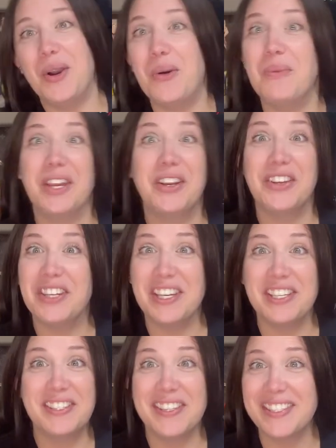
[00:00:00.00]
Oh my
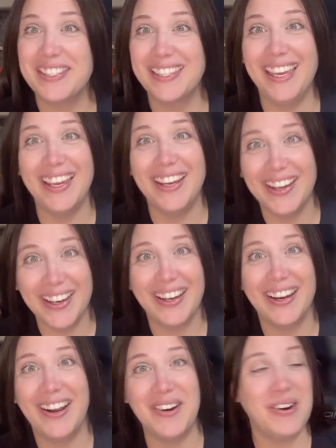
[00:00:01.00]
goodness. This
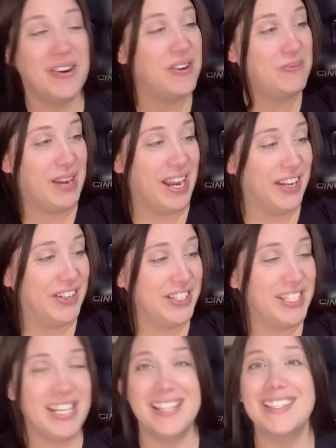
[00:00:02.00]
year. Oh my
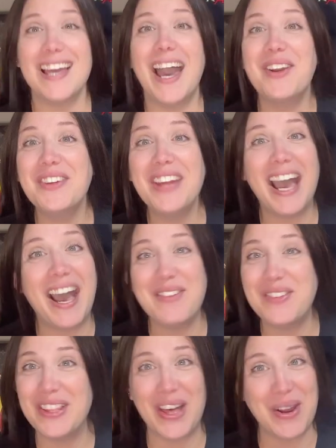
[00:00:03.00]
goodness. I don't
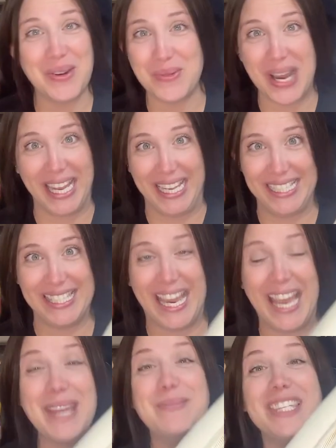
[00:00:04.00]
have a lot of white.
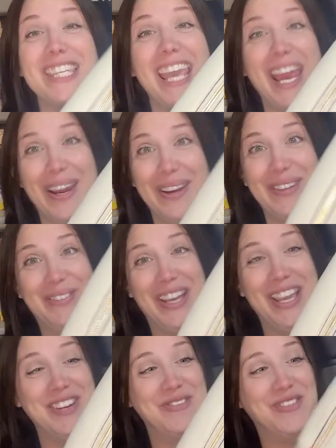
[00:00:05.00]
I am
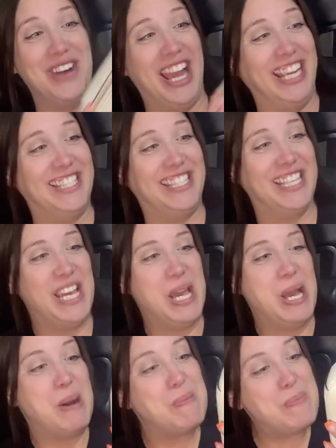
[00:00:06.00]
terrified of white,
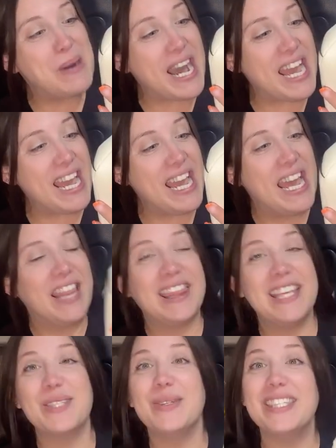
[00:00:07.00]
but
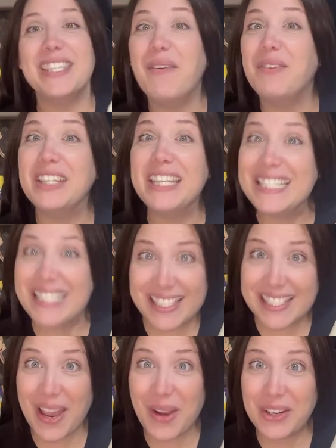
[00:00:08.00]
this was heavily
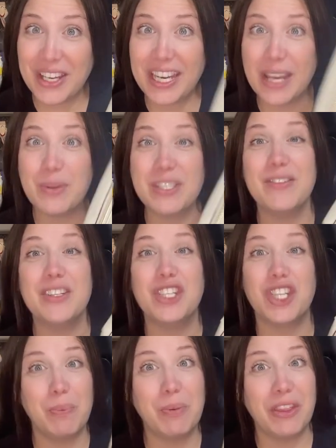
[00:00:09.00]
discounted. It was even
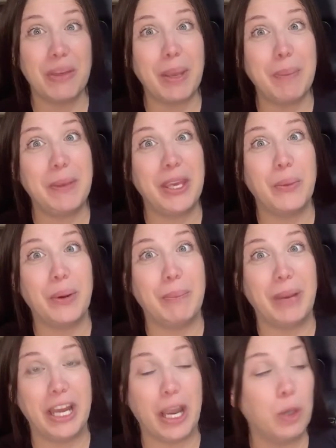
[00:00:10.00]
cheaper than my pink one
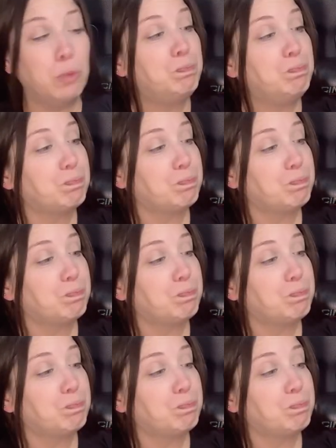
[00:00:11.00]
by now.